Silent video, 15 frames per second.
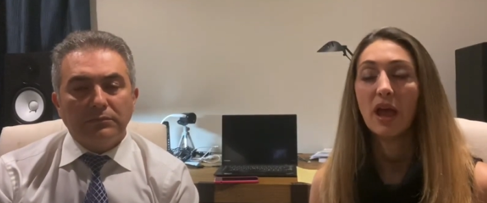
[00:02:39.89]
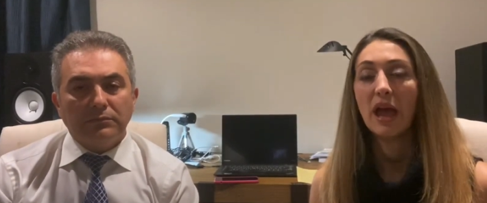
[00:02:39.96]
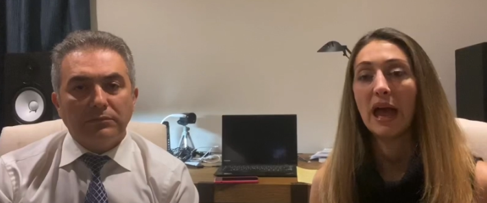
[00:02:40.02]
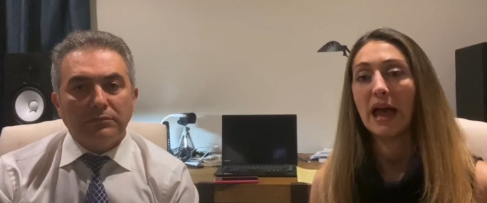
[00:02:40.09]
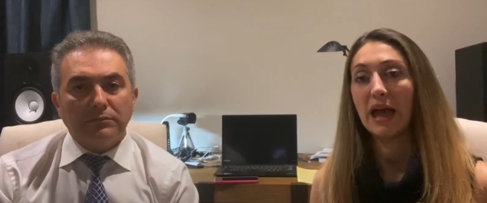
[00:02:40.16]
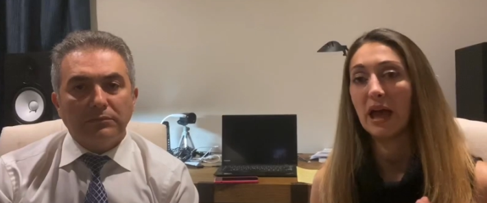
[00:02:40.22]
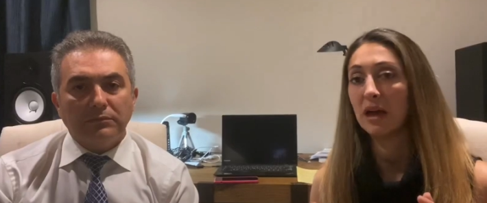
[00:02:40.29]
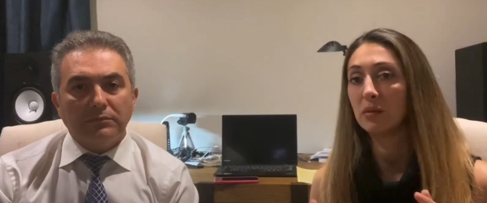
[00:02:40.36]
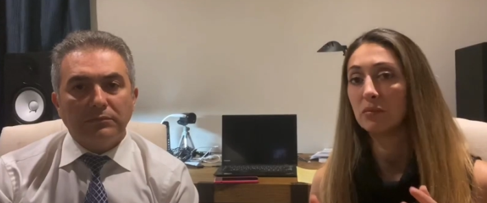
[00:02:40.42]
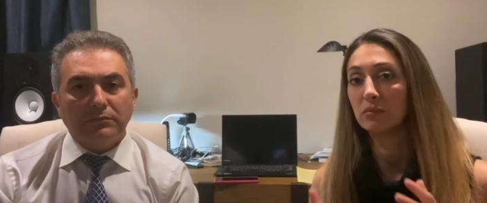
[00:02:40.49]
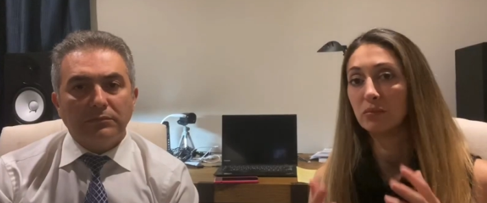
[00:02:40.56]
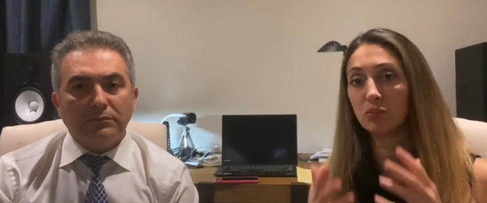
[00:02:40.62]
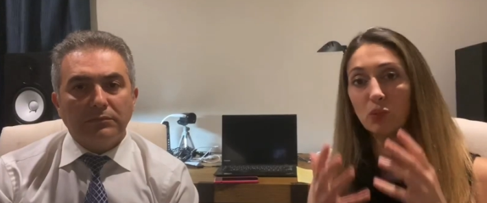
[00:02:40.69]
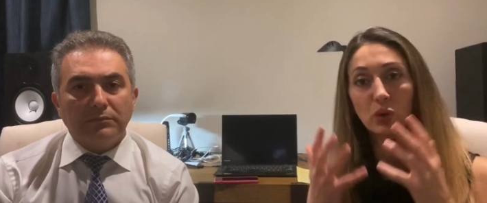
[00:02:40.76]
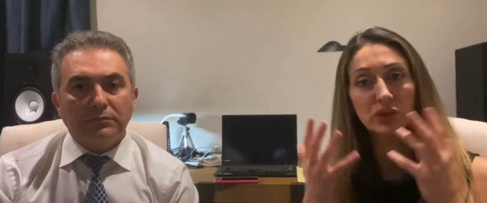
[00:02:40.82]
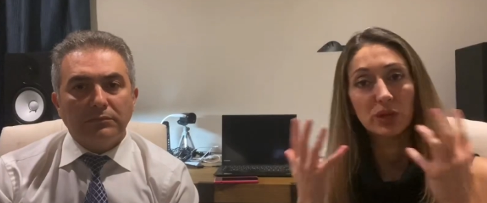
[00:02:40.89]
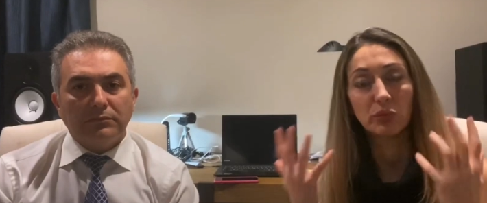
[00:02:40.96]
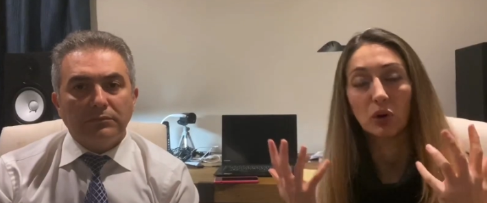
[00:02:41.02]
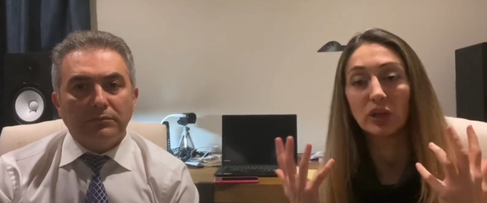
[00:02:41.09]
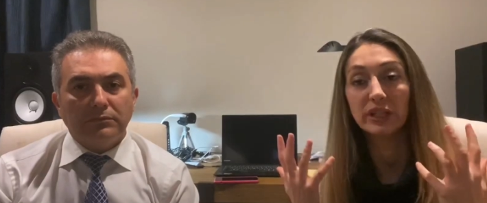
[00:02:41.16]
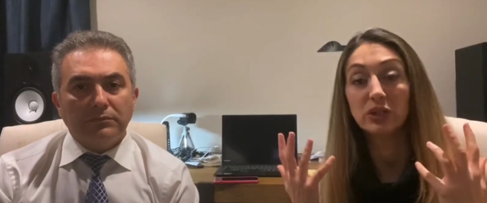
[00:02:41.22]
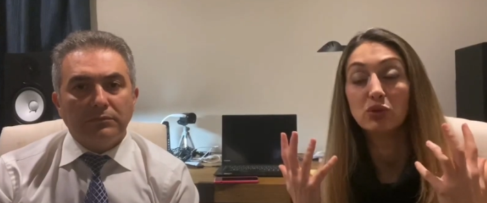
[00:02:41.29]
Speaker 1: And most
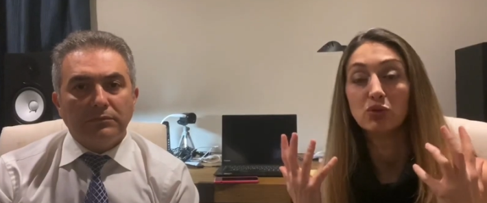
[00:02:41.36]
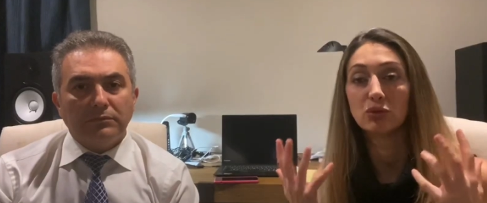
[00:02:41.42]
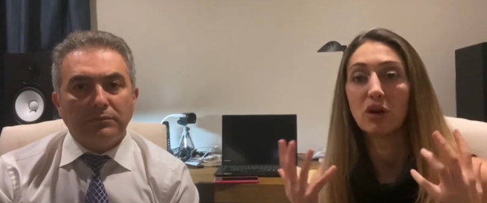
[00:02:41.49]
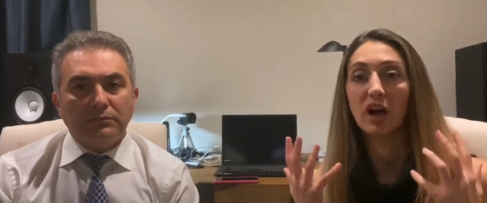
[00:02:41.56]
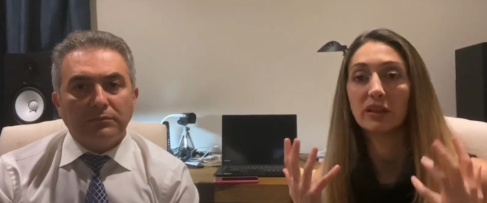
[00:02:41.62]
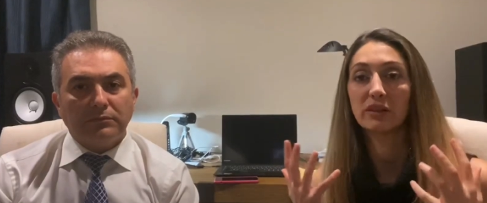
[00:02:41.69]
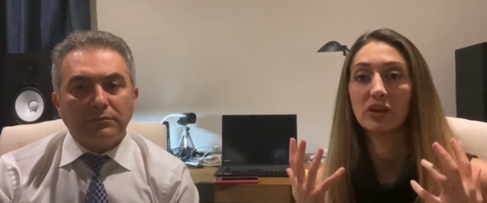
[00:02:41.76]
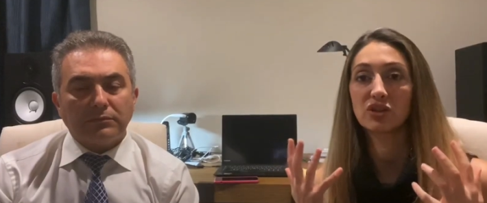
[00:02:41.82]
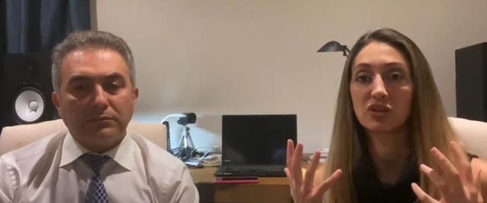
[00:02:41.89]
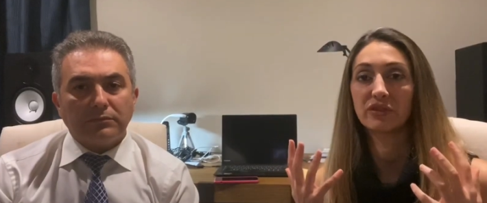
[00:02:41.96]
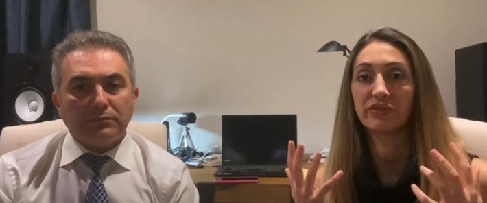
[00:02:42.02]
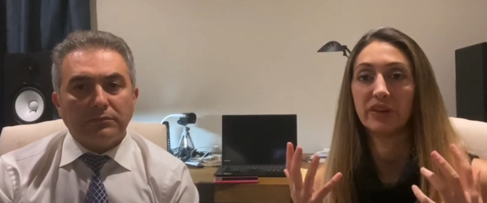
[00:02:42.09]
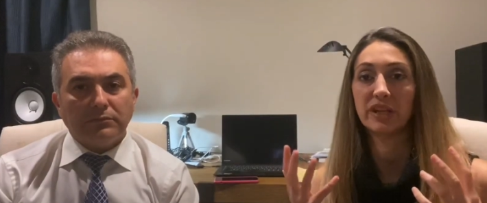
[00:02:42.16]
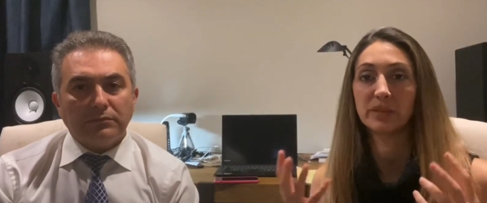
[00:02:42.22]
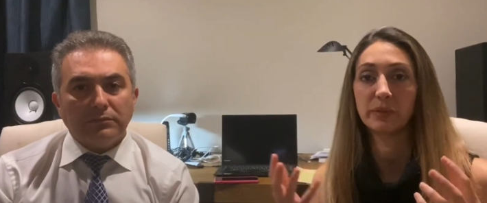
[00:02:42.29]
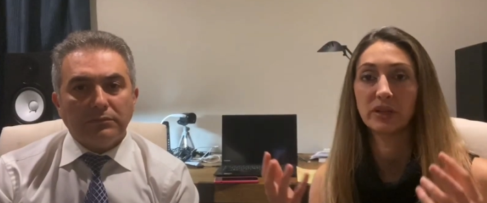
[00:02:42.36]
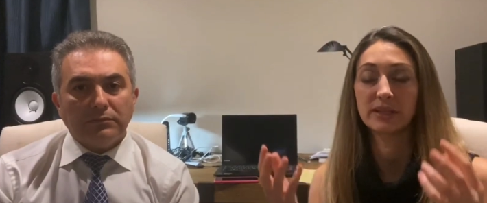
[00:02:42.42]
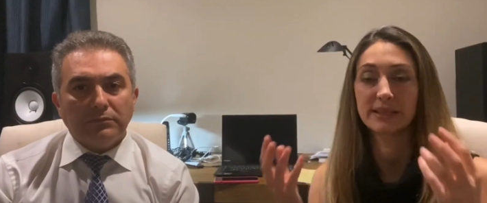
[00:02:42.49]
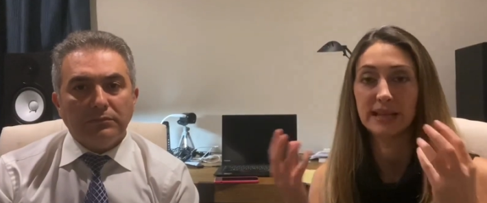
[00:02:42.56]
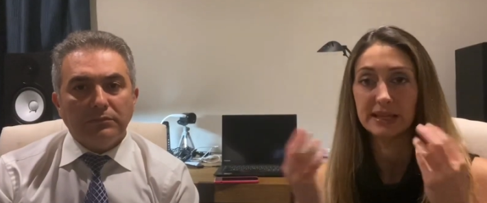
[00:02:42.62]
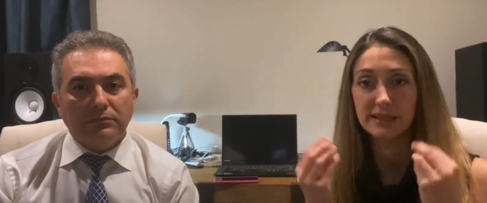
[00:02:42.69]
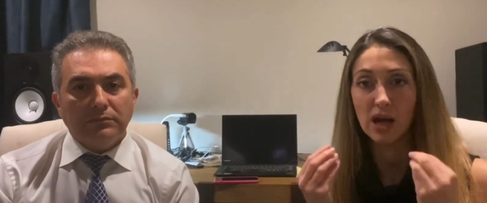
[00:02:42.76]
importantly, do not touch your face because
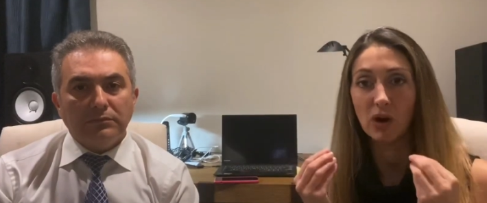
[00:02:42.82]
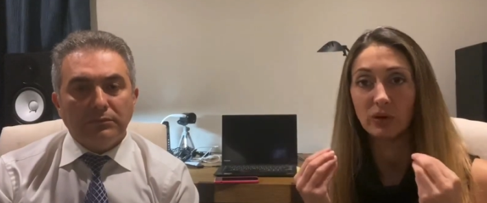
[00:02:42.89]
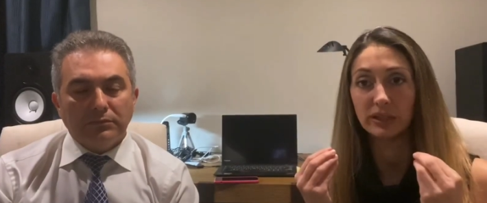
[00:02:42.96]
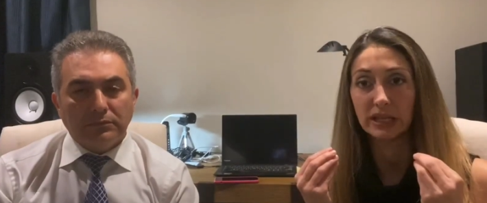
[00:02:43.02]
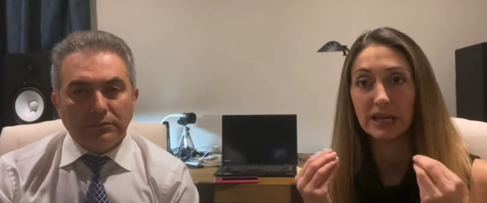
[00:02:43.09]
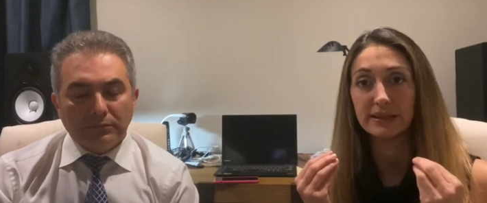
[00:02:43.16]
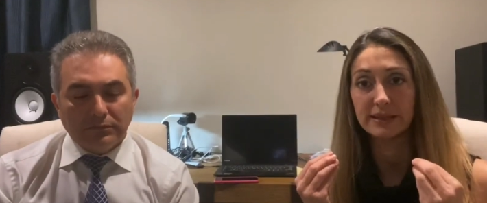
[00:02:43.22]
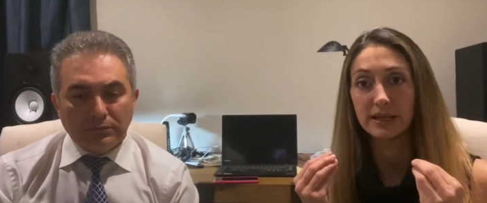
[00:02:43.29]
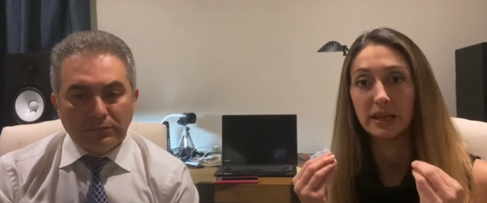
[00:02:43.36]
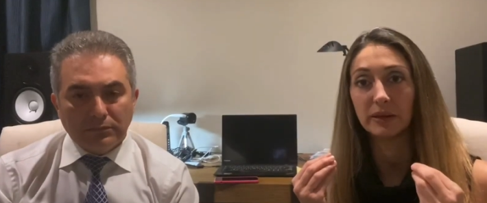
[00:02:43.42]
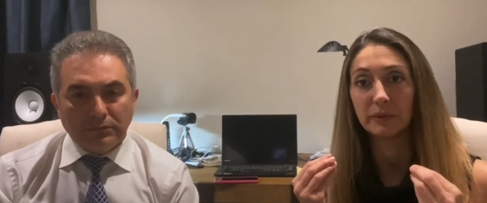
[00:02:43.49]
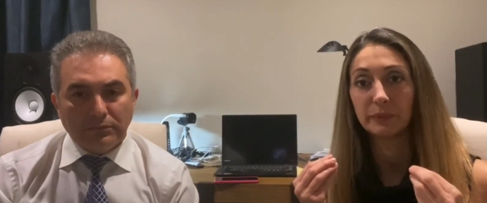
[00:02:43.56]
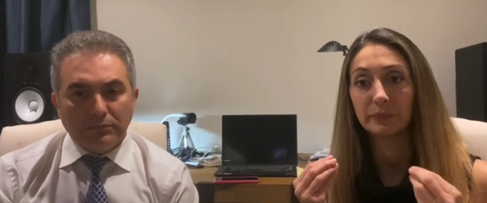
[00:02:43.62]
that's how it gets in.